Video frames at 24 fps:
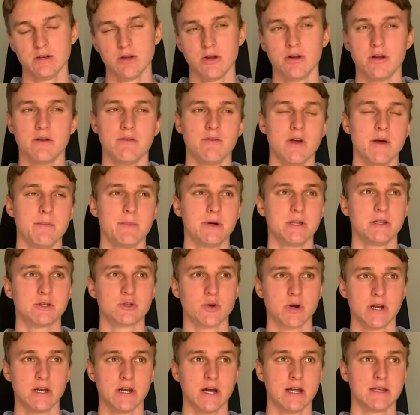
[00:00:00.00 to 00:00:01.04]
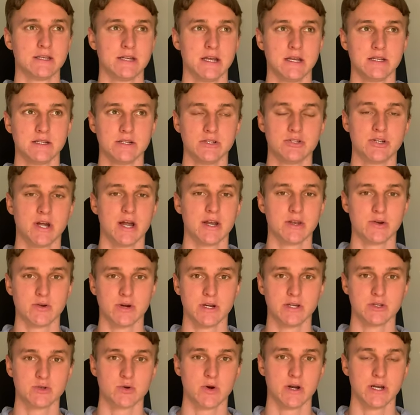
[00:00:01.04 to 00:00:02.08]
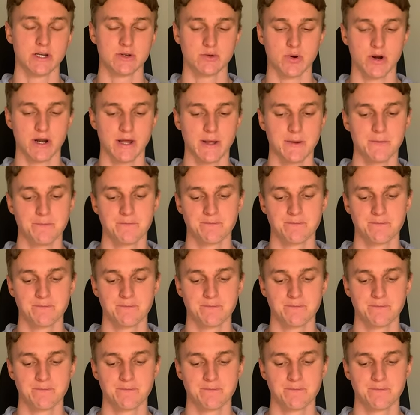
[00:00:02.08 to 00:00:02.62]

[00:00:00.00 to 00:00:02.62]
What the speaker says: November 2019 to January 2020.